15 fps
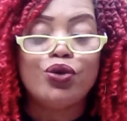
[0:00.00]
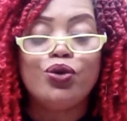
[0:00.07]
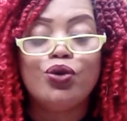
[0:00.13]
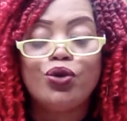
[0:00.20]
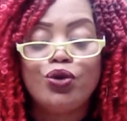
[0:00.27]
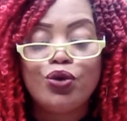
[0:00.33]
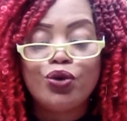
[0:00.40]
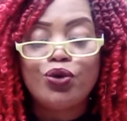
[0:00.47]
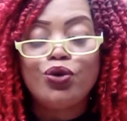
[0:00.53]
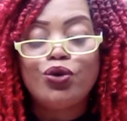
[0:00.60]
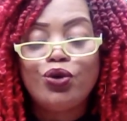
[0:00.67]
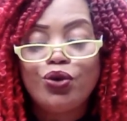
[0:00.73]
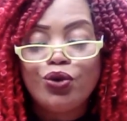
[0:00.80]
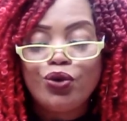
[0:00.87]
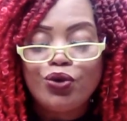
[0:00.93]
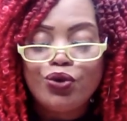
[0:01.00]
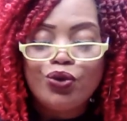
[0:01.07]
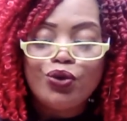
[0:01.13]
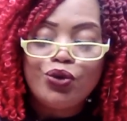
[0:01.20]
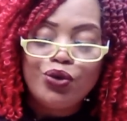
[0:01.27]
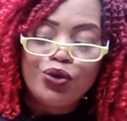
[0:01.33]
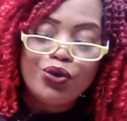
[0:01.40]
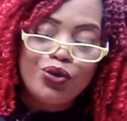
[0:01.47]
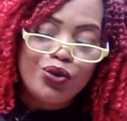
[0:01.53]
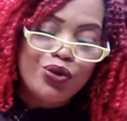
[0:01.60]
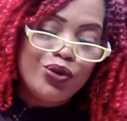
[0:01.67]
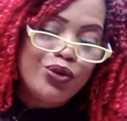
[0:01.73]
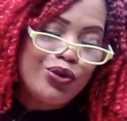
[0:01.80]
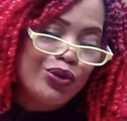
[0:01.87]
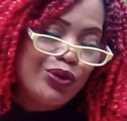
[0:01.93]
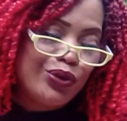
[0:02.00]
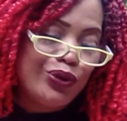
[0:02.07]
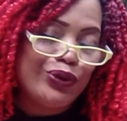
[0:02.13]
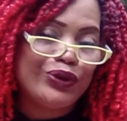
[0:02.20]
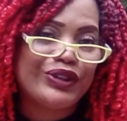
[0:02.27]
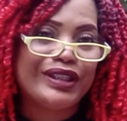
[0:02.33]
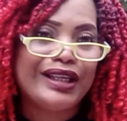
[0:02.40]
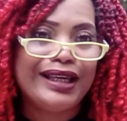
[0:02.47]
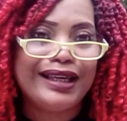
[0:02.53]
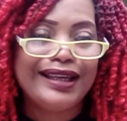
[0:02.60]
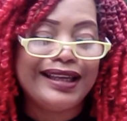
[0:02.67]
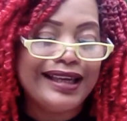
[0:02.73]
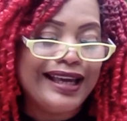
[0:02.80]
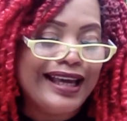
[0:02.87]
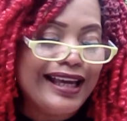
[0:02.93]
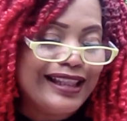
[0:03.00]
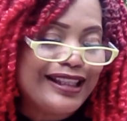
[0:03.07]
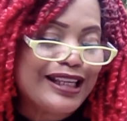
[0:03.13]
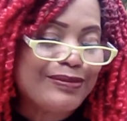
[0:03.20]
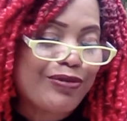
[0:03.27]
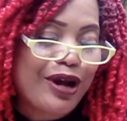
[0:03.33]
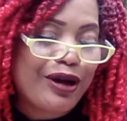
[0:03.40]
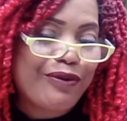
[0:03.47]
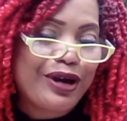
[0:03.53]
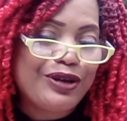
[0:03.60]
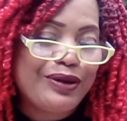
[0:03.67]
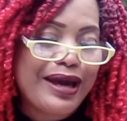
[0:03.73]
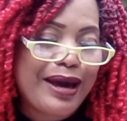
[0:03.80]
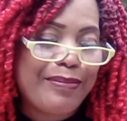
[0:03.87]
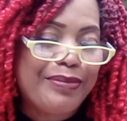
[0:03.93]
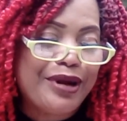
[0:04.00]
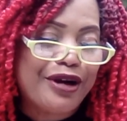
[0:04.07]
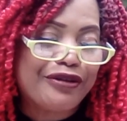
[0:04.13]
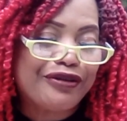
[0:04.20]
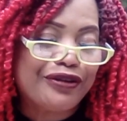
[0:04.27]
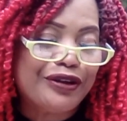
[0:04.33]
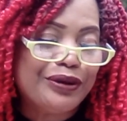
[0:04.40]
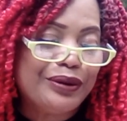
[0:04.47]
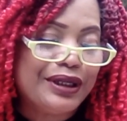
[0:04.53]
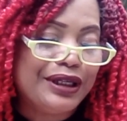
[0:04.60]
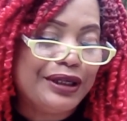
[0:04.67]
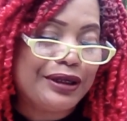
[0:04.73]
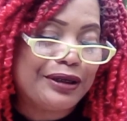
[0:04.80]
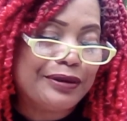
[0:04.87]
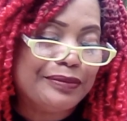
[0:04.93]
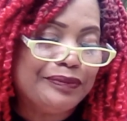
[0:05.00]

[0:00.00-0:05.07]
ooh, ooh, ooh, ooh, ooh, ooh, ooh. See, that's probably why you got bear fruit here.